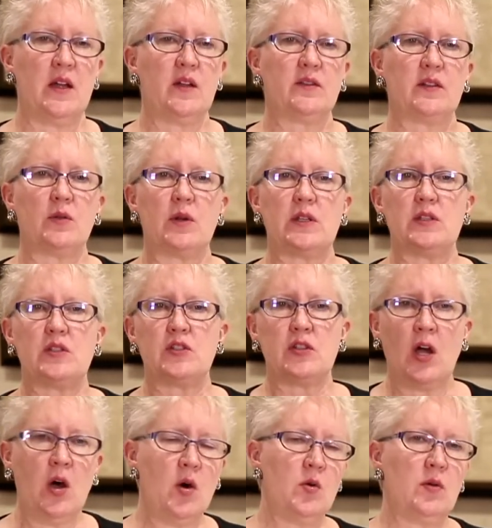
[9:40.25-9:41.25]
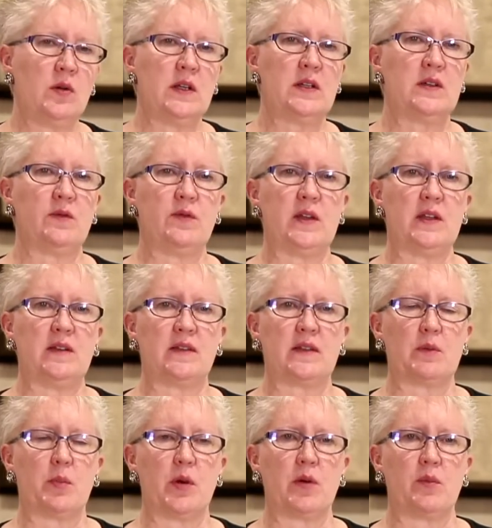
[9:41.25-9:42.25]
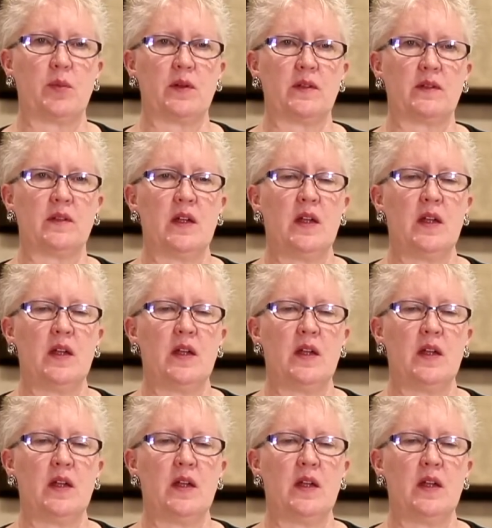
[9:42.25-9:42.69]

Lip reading: So it totally defeats the purpose.